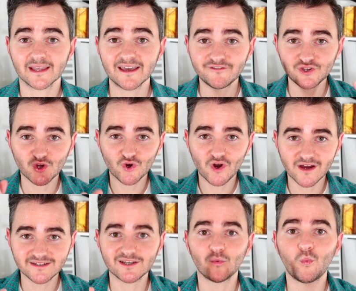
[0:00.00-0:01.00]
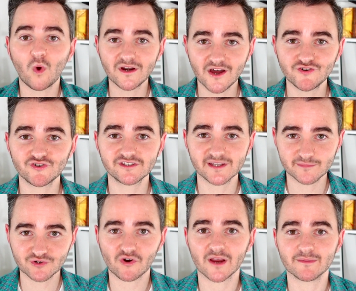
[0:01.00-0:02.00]
If you're under 100
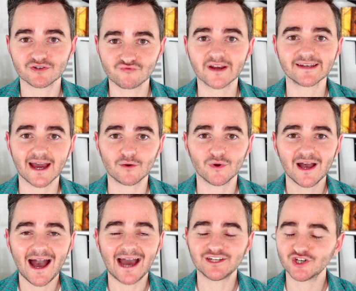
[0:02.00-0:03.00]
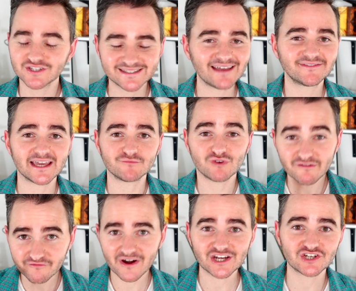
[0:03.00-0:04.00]
subscribers right now and you're sat there
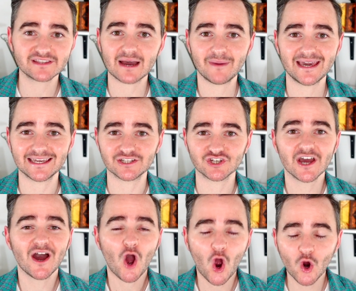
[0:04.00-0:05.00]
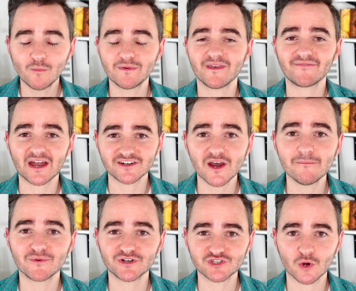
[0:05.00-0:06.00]
refreshing that page, hoping that that
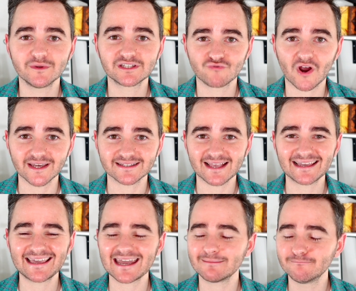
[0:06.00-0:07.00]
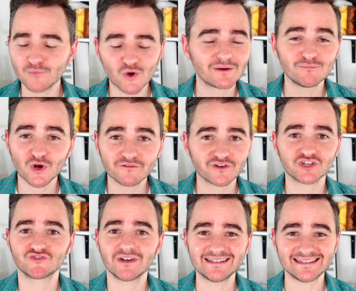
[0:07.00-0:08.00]
number is going to rise and getting more and more
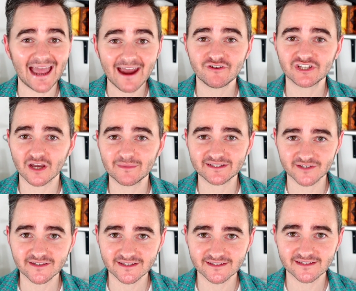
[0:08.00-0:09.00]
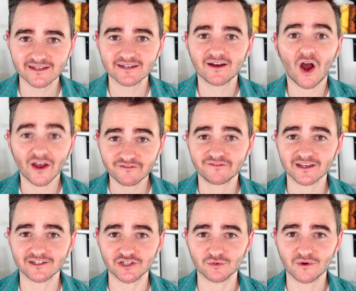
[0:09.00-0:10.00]
frustrated every time it doesn't, I
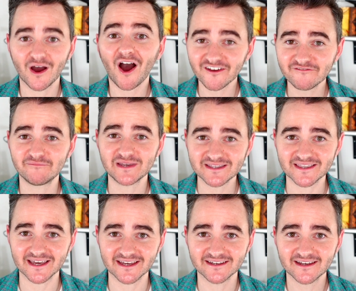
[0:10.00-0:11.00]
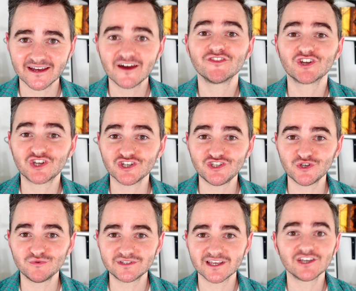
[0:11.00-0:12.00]
feel you. I've been there. The good
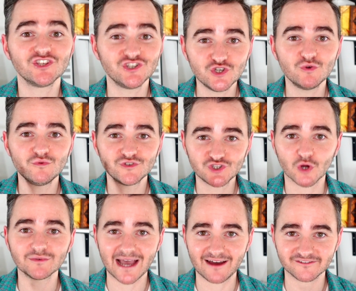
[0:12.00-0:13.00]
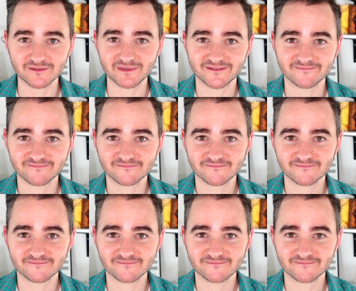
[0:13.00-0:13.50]
news, you don't have to be.